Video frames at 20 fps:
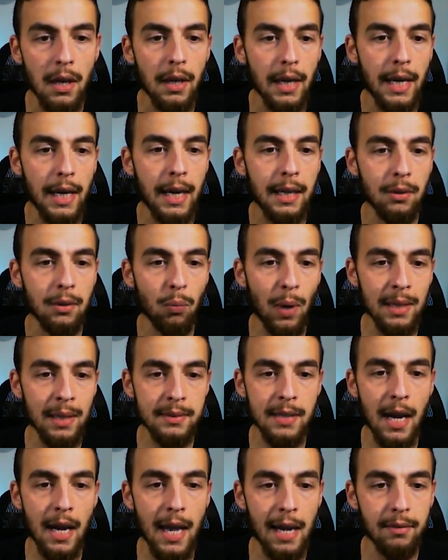And
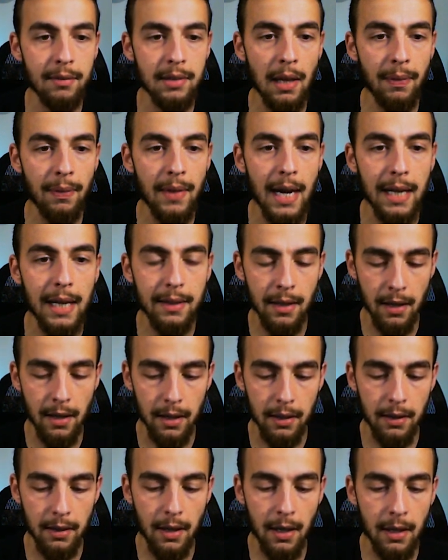once I have done that,
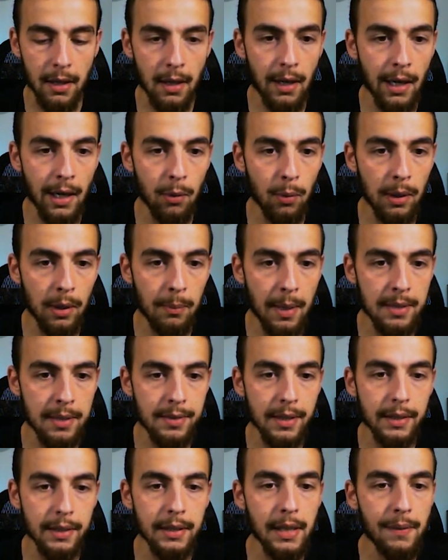then I will
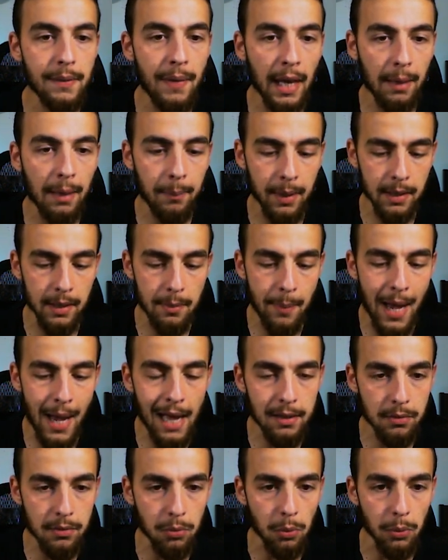basically name it
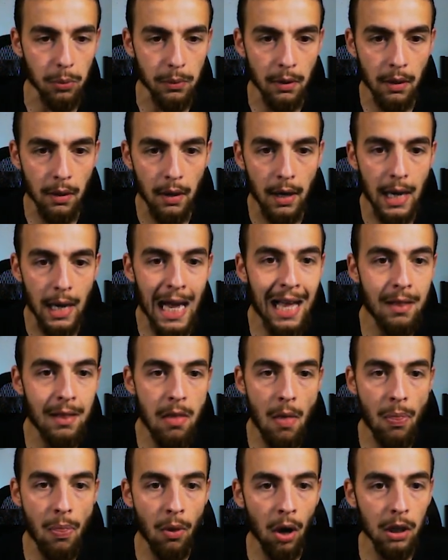password
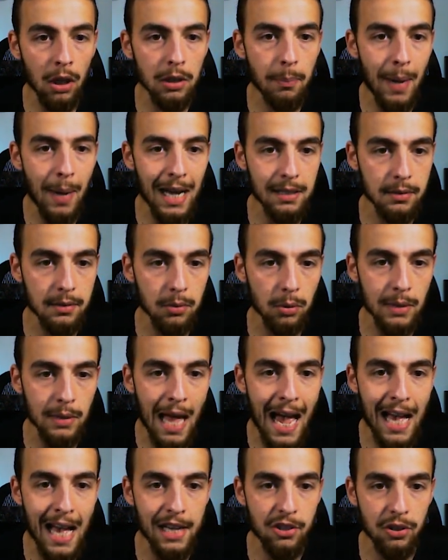and not password
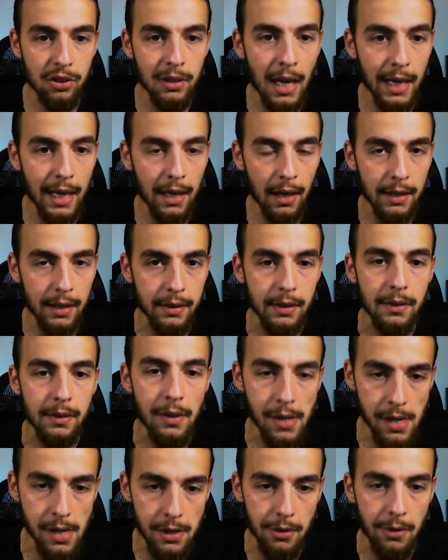hash like I did
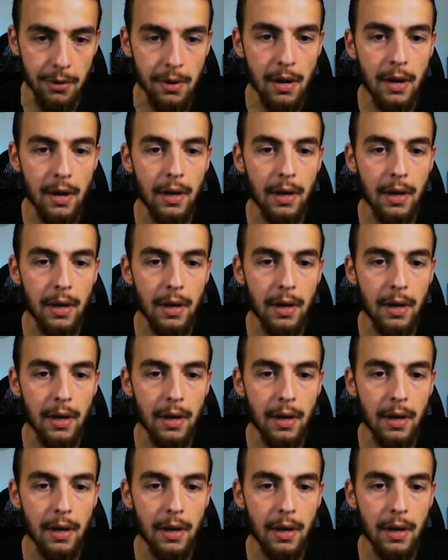here.